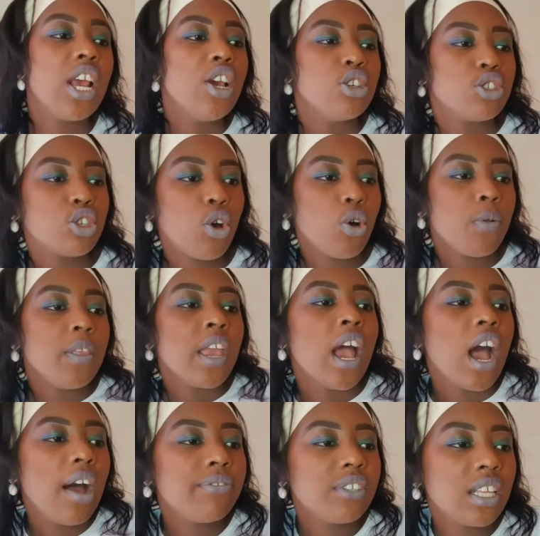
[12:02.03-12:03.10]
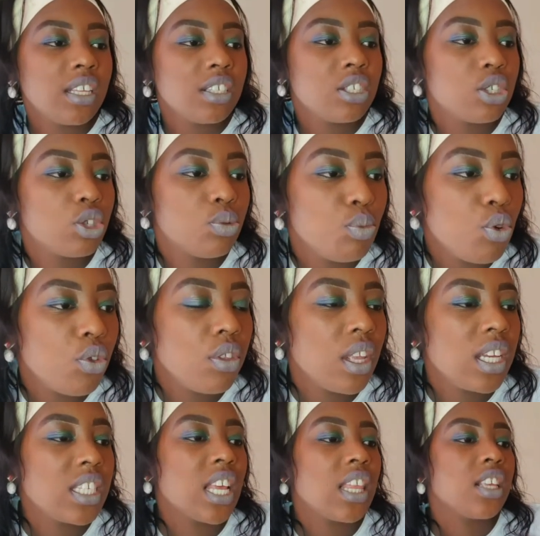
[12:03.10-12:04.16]
So after the
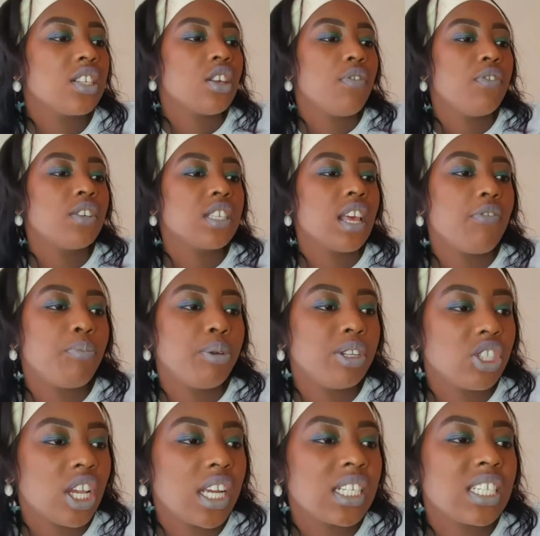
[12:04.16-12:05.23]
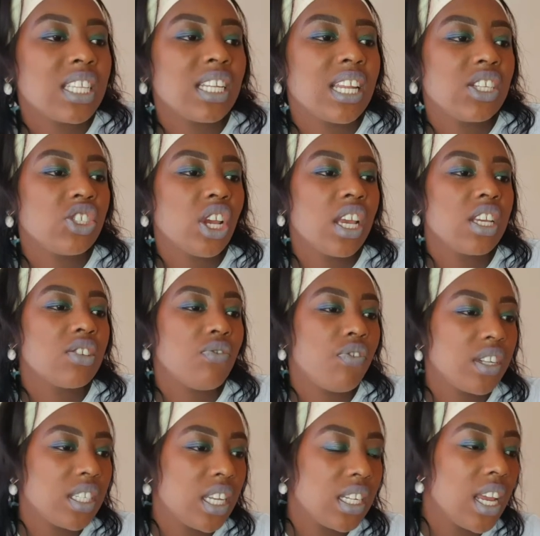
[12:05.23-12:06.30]
smoothness and the surface have been checked, the denture is
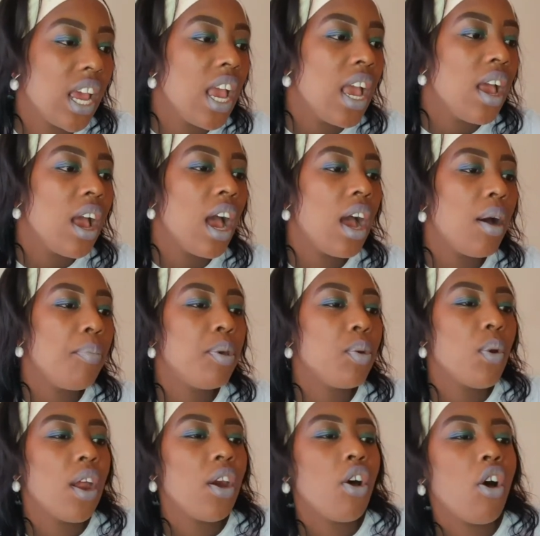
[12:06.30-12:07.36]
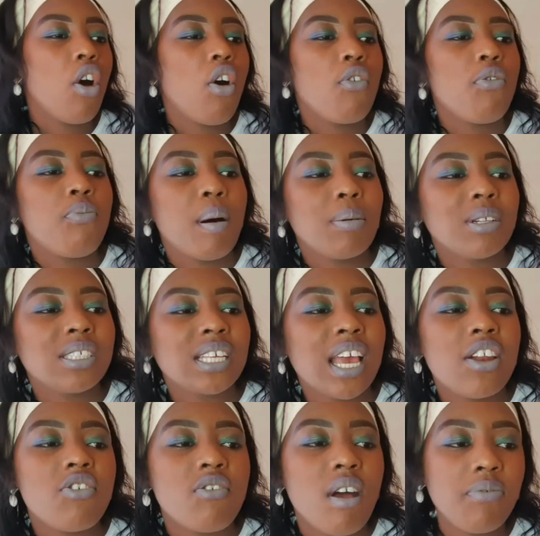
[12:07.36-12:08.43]
fitted. Beware of bubbles
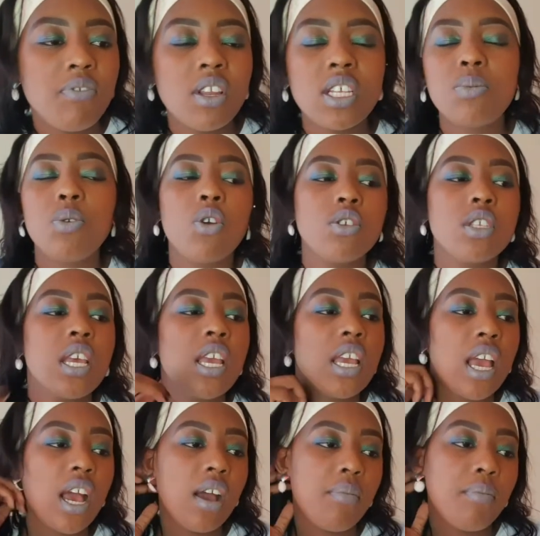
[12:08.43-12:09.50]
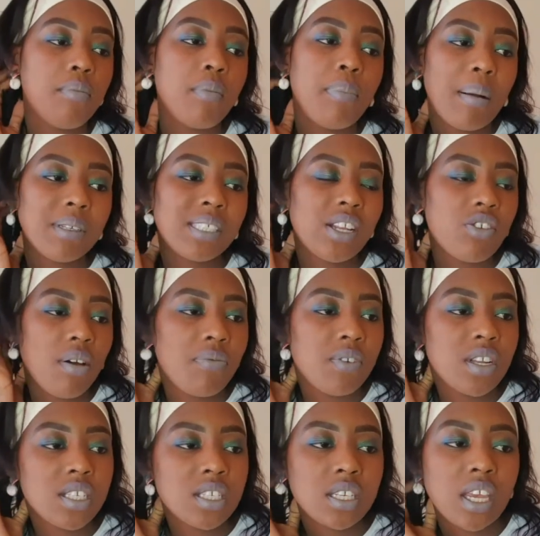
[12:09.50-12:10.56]
and roughness, because bubbles and
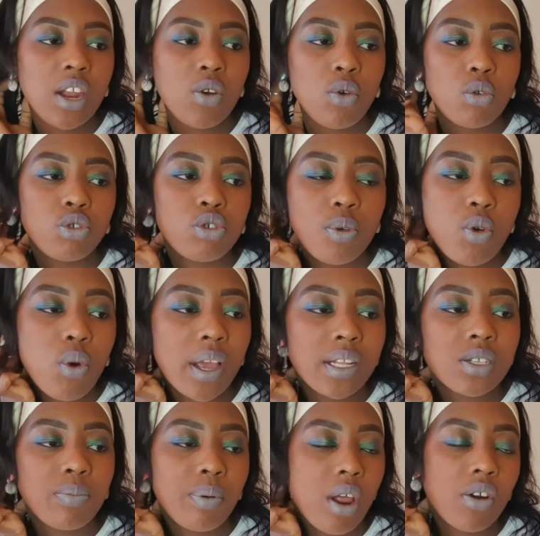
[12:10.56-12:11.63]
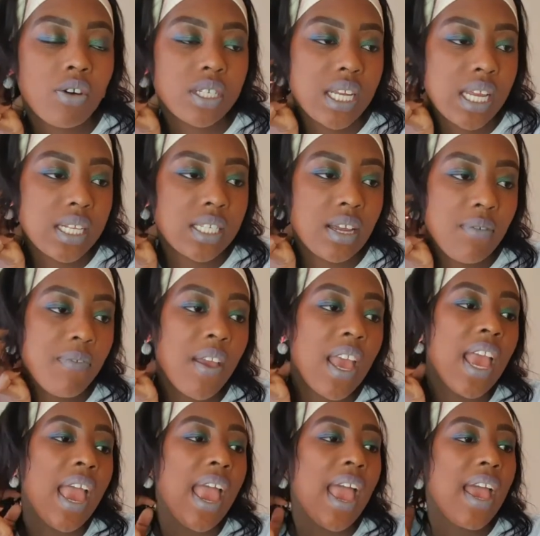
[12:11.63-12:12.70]
roughness can also be quite plaque retentive.
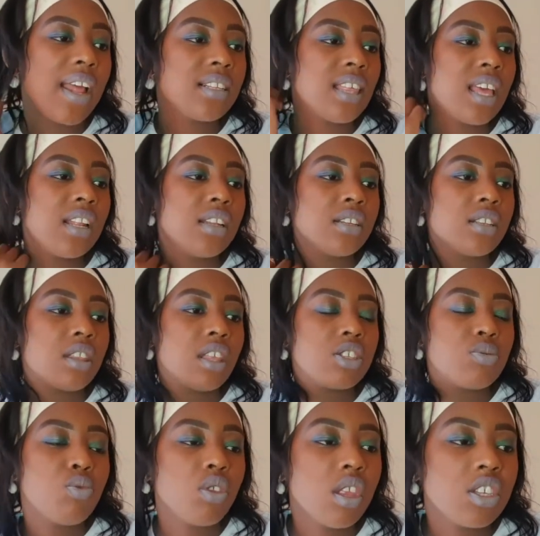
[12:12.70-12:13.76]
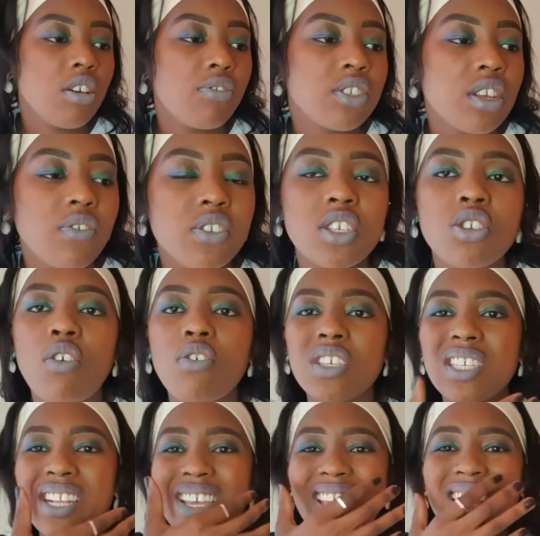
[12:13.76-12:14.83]
And then the smoothness of surfaces,
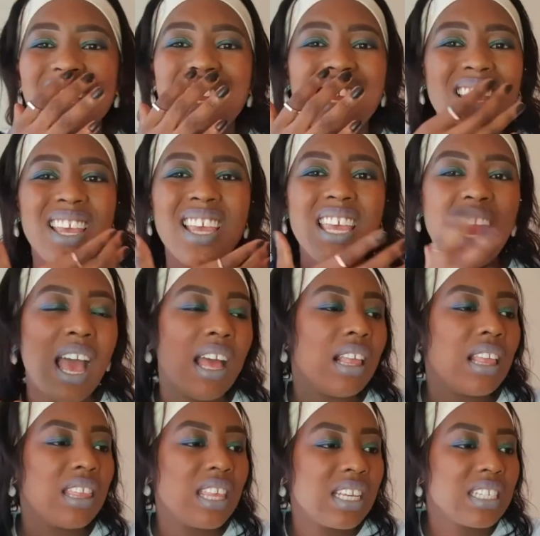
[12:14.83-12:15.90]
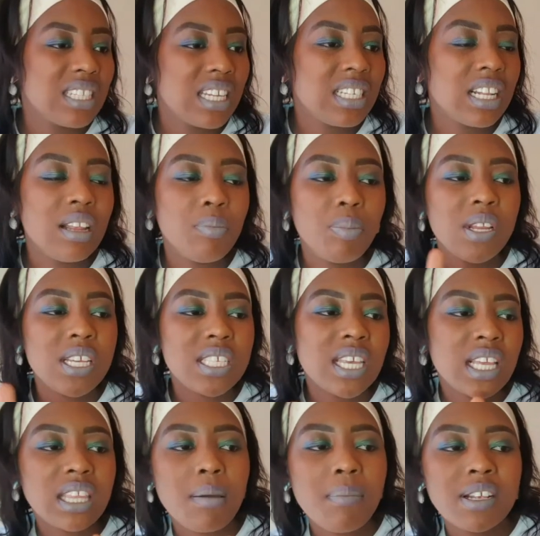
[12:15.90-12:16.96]
obviously, yeah, they're aesthetically
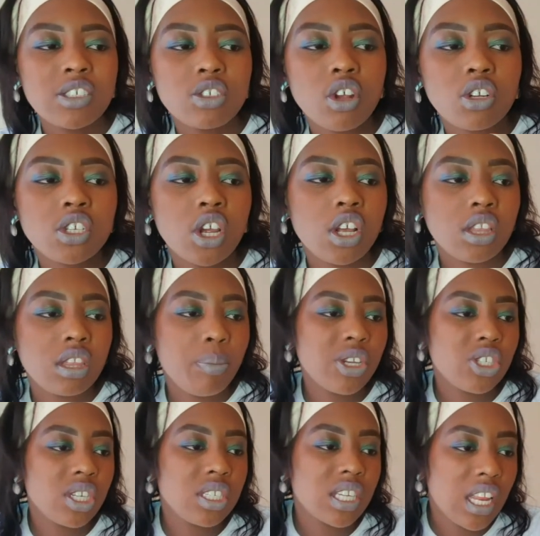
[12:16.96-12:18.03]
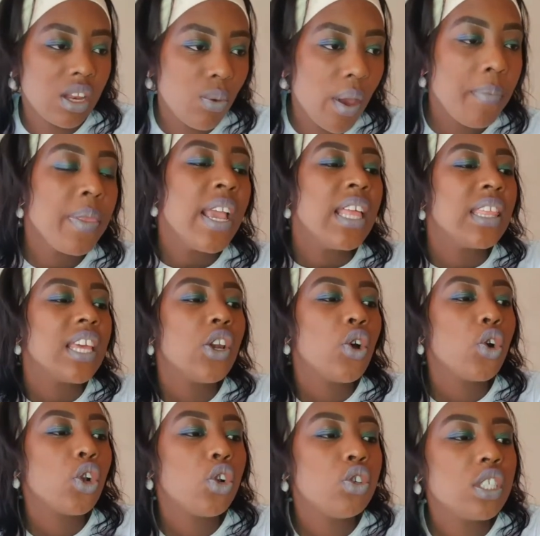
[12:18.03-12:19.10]
pleasing, they must not hurt the patient anyway. Then
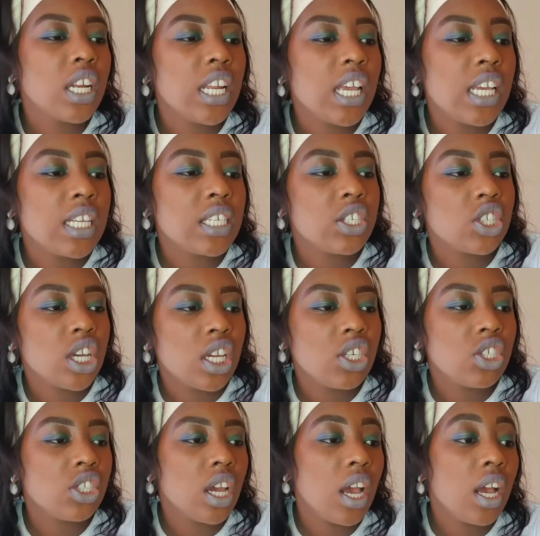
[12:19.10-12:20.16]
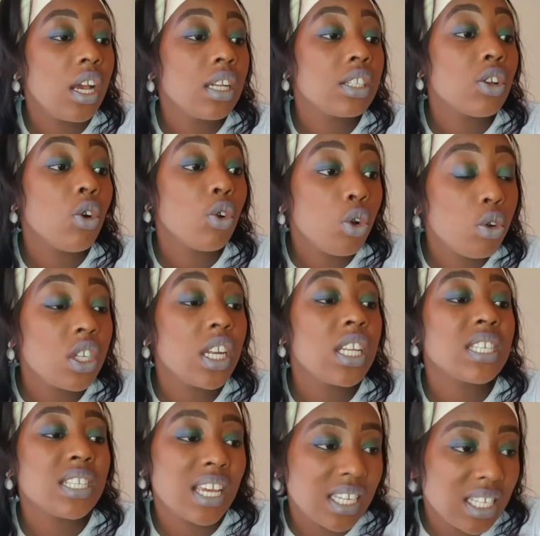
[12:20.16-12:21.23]
occlusion is
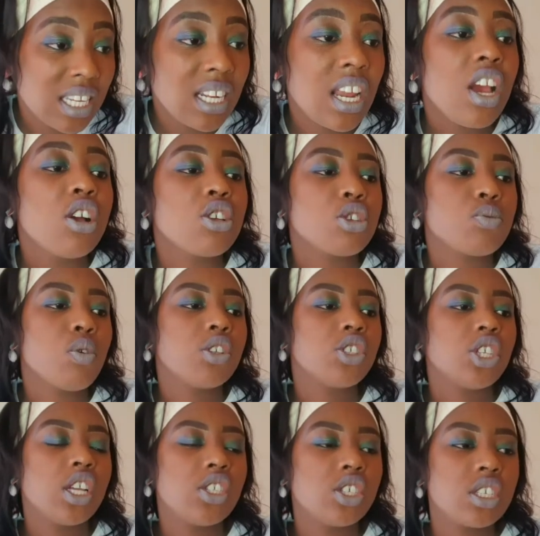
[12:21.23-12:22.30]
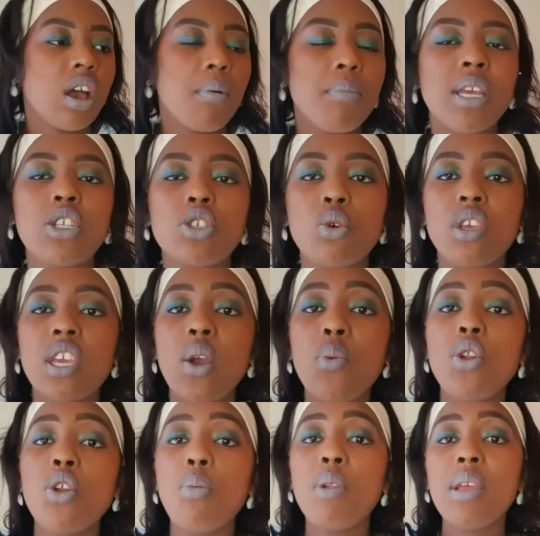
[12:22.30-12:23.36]
tested, small changes are made. So here
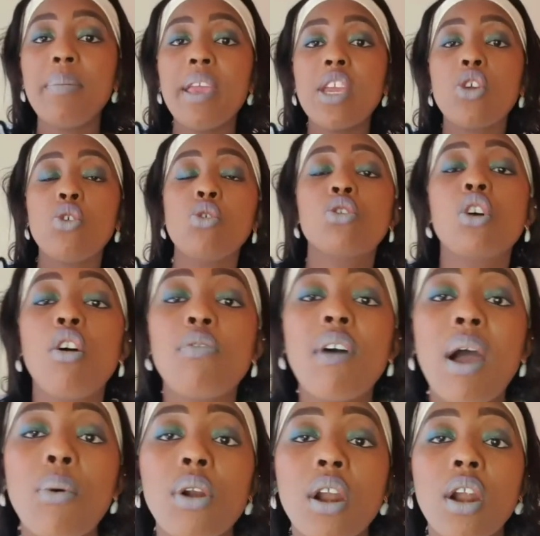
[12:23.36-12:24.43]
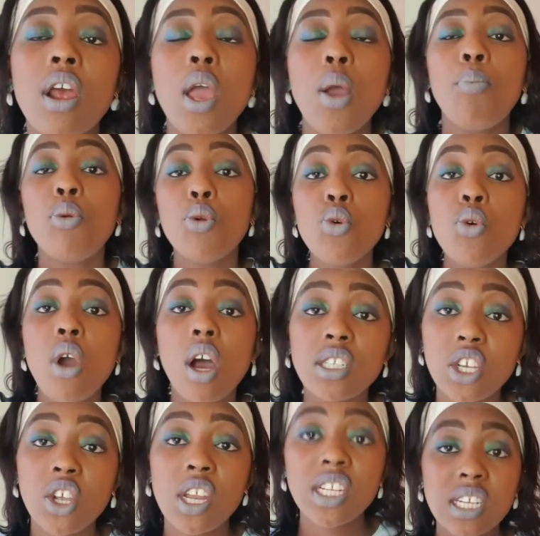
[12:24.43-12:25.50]
we normally make use of our blue
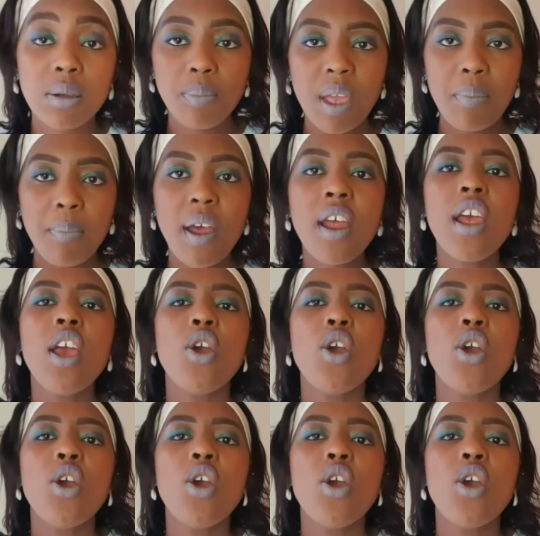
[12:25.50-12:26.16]
articulating paper.